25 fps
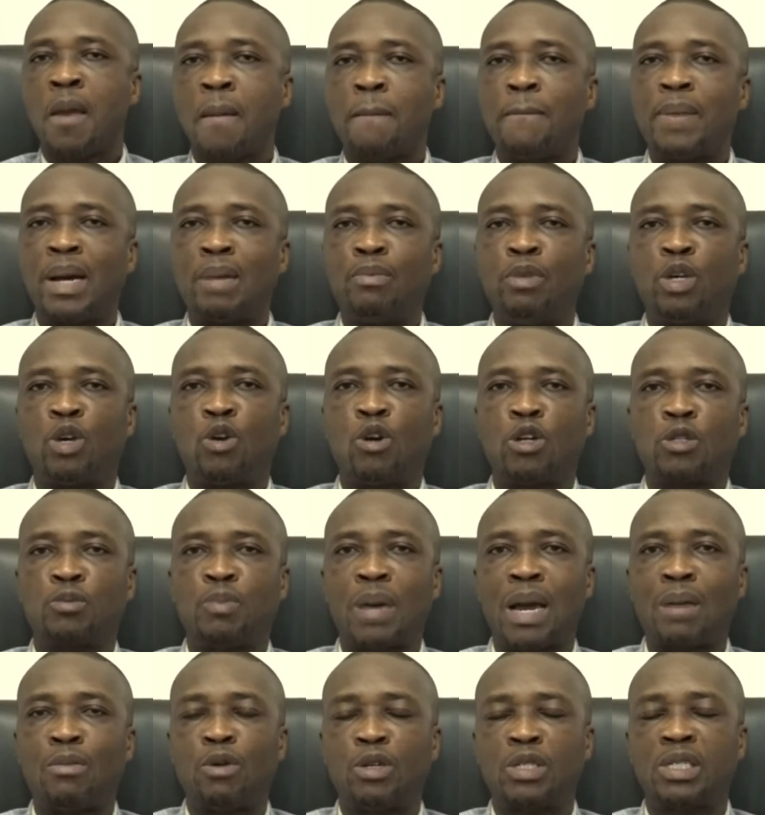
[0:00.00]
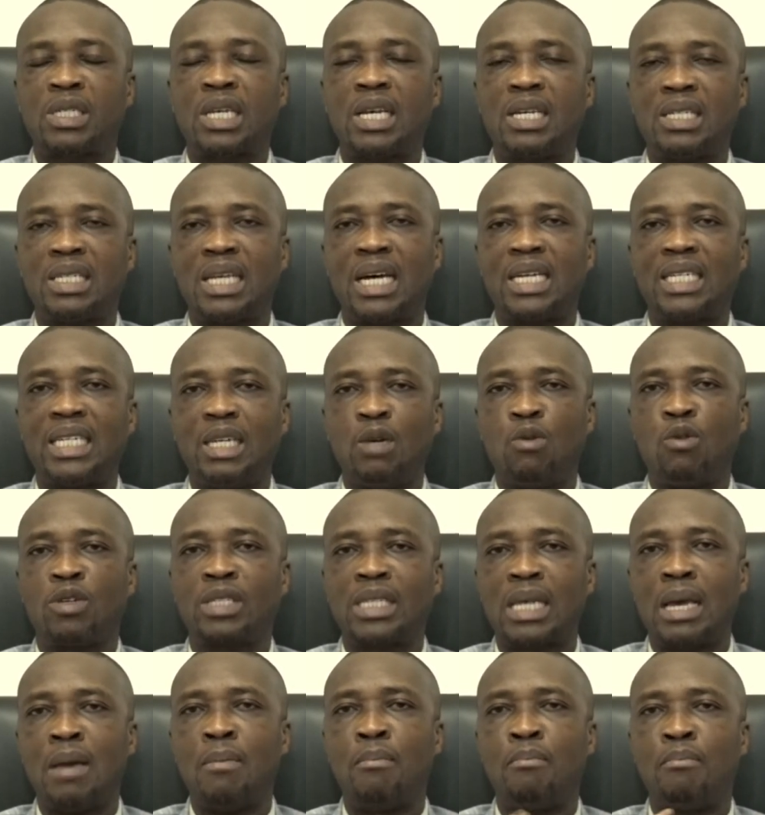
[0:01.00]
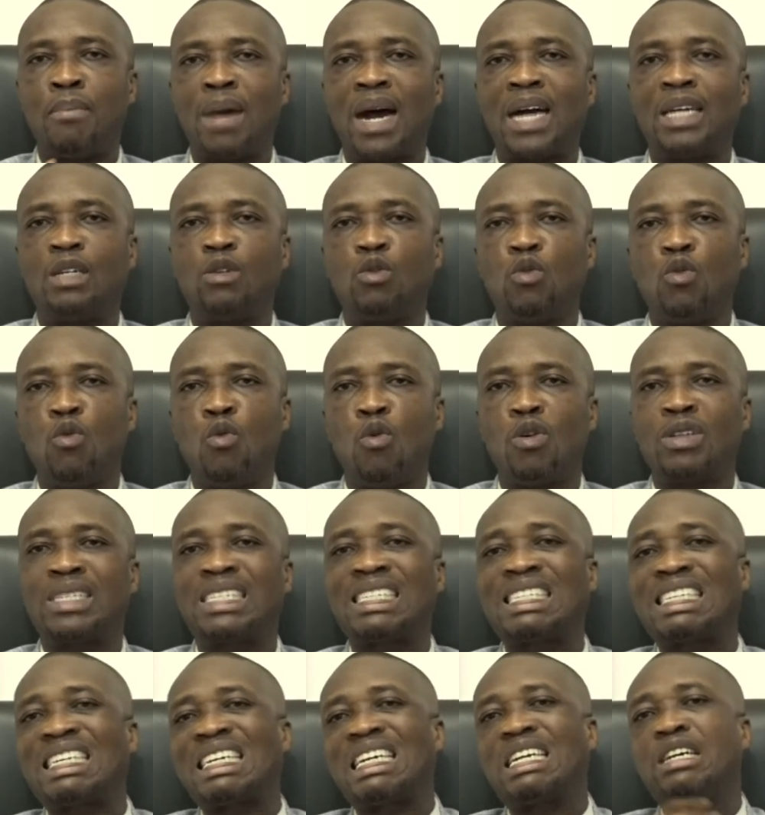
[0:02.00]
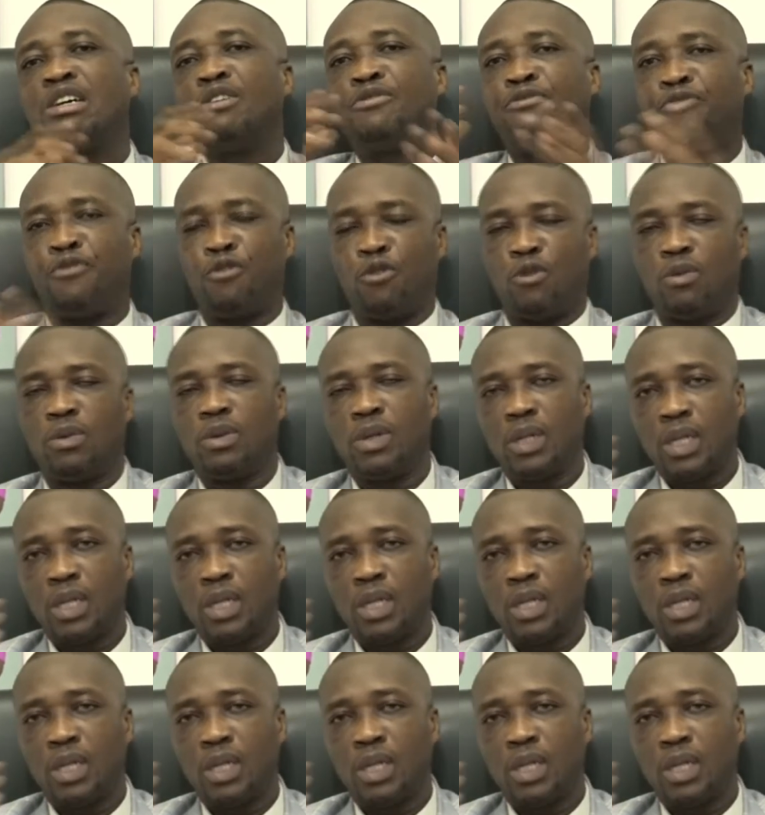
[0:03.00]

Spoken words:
but because Bible says that he was a man who was skillful